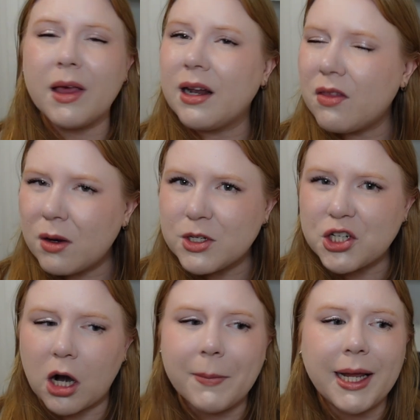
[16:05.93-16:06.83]
And I thought it was
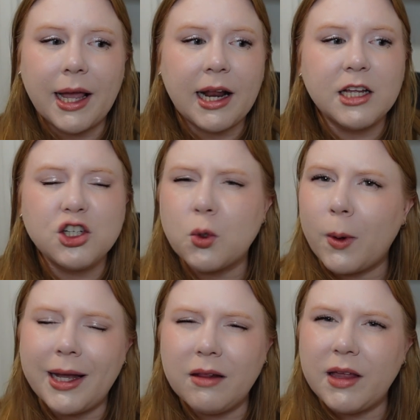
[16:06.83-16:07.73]
charming, and I
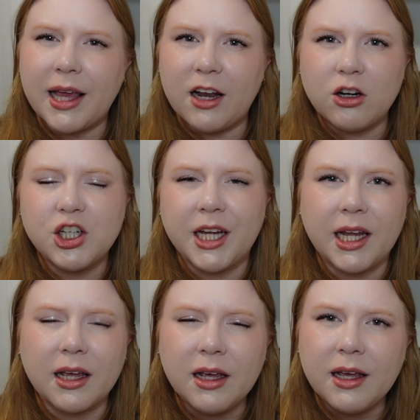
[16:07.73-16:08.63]
enjoyed the
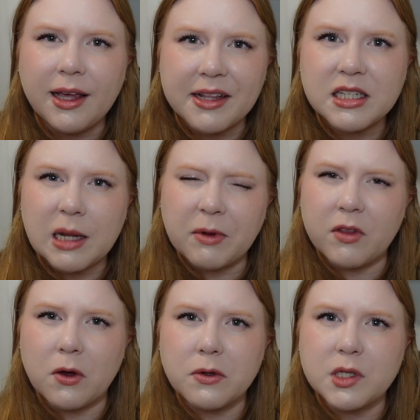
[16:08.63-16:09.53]
energy in some of
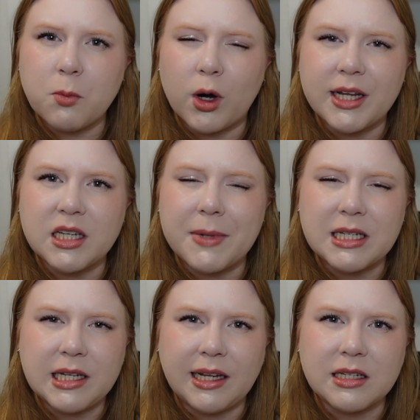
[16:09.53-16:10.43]
those more intimate
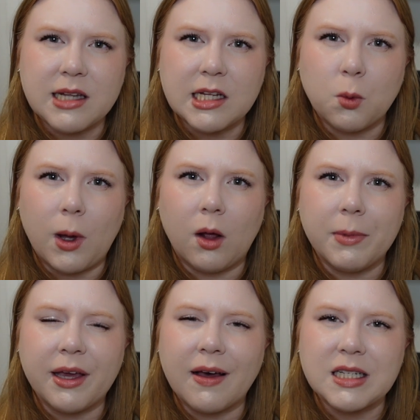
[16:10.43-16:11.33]
scenes as well
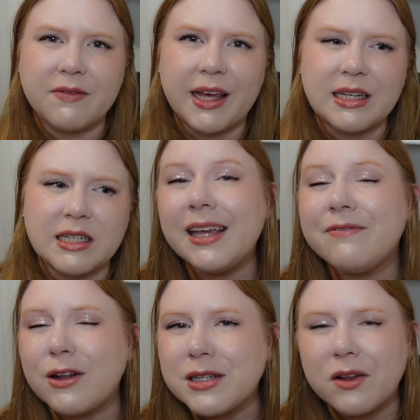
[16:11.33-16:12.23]
because of it. It
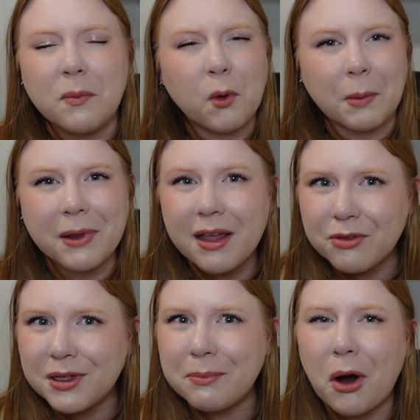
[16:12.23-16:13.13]
felt a little more
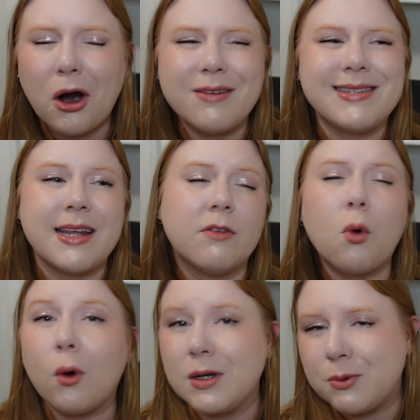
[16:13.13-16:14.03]
playful in parts. It, of
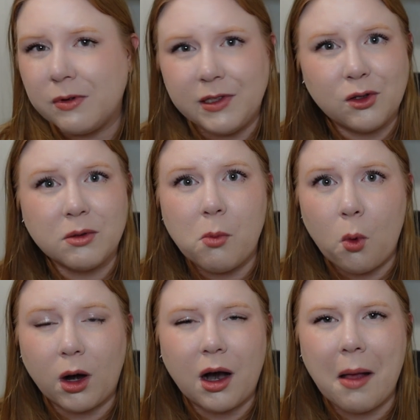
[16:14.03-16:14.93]
course, revealed
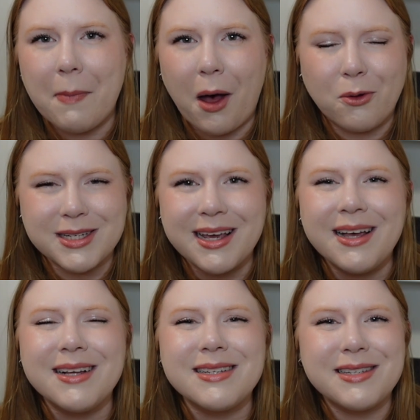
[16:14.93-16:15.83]
more about
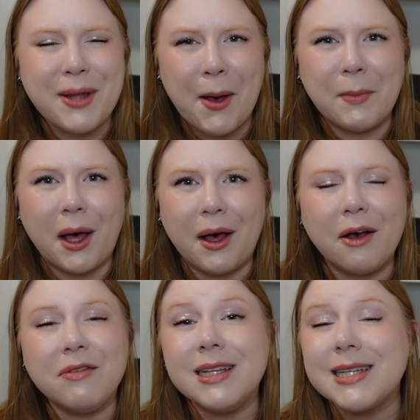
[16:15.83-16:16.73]
some
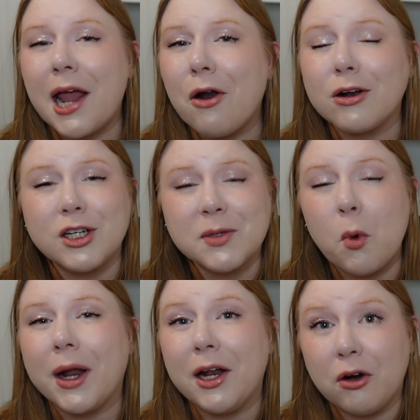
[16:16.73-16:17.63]
of these characters'
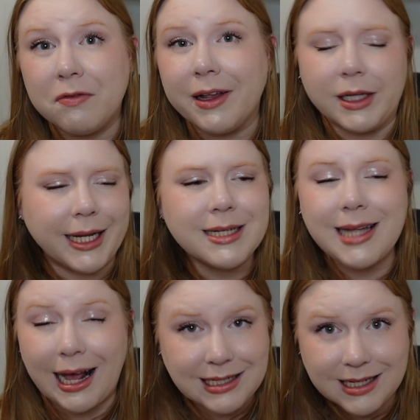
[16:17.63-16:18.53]
more inner feelings,
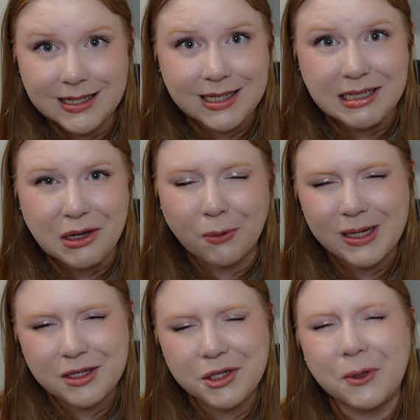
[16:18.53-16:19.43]
as these scenes
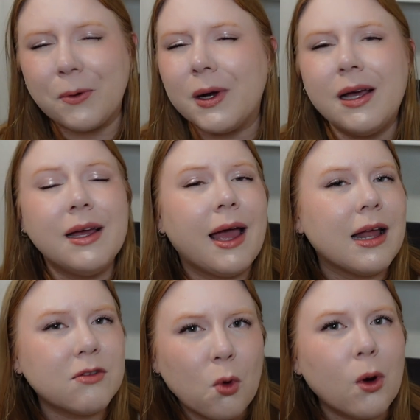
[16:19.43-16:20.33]
always do.
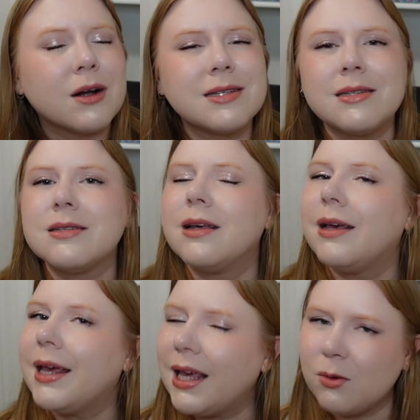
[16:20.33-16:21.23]
And of course,
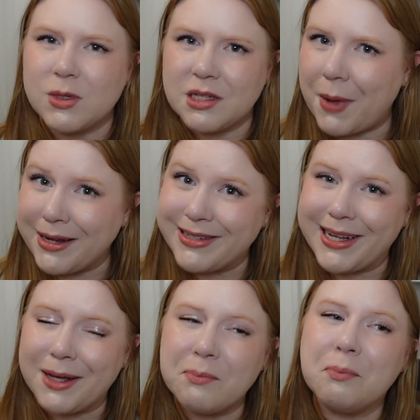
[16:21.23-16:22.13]
it was
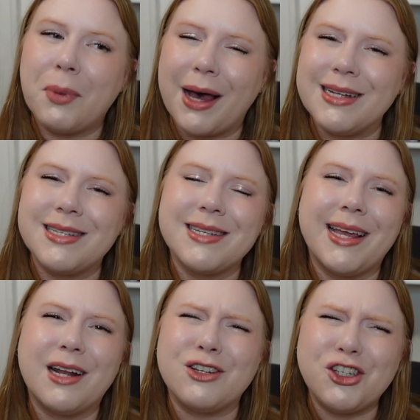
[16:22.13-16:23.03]
spicy, but
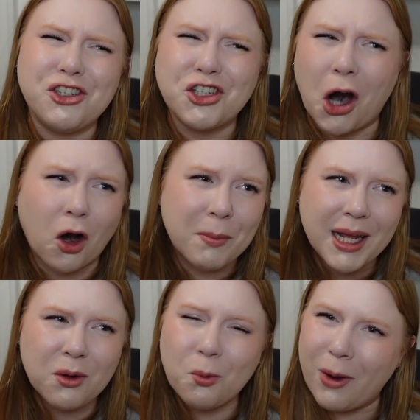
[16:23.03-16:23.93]
in a
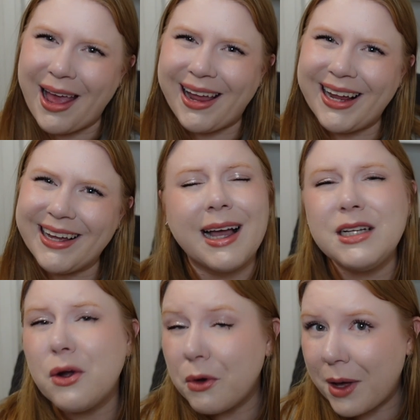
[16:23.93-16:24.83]
charming way. I
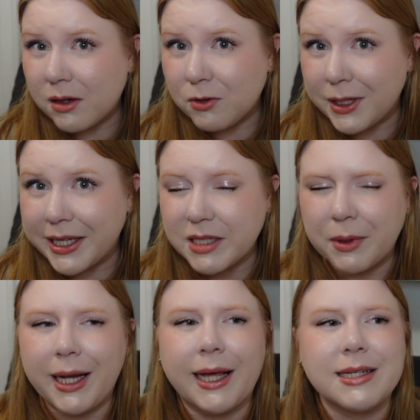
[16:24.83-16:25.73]
don't know how to fully
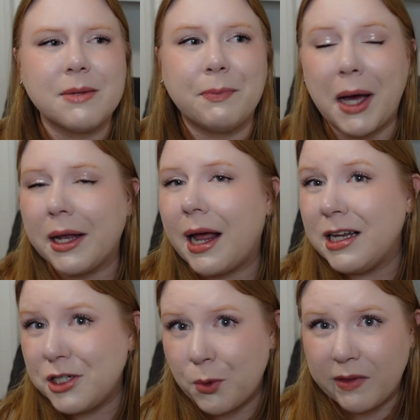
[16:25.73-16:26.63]
explain it, but I
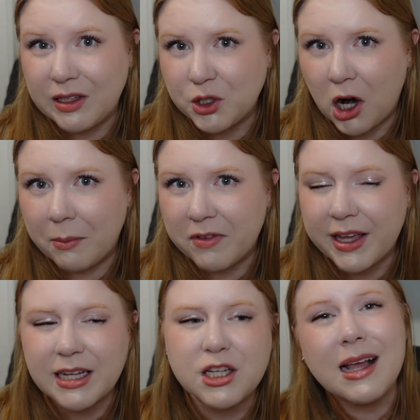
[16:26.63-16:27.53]
enjoyed the charm of
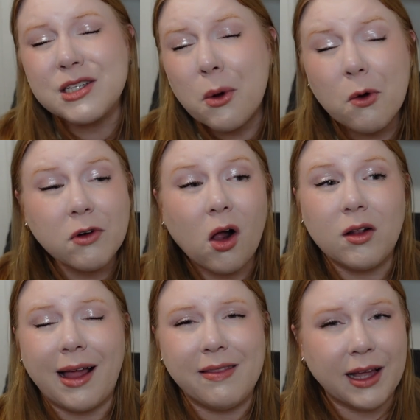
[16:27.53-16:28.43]
it. And so
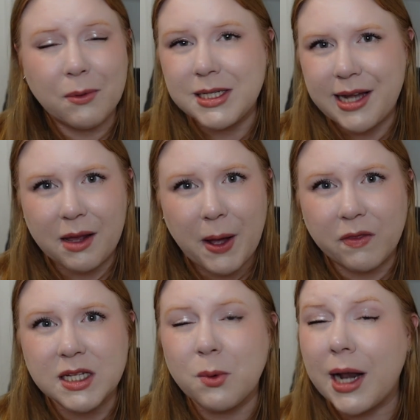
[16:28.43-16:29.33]
overall, I think I would say about
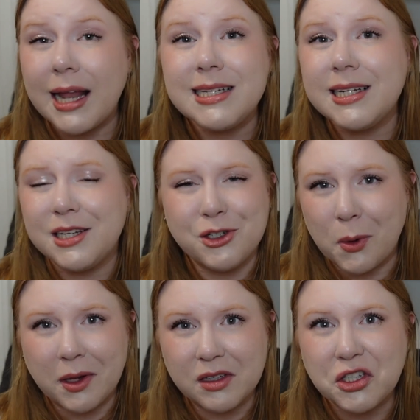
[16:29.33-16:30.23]
this one, I did
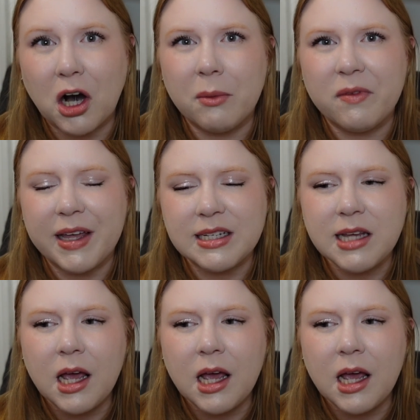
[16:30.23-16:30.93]
enjoy the charm of it.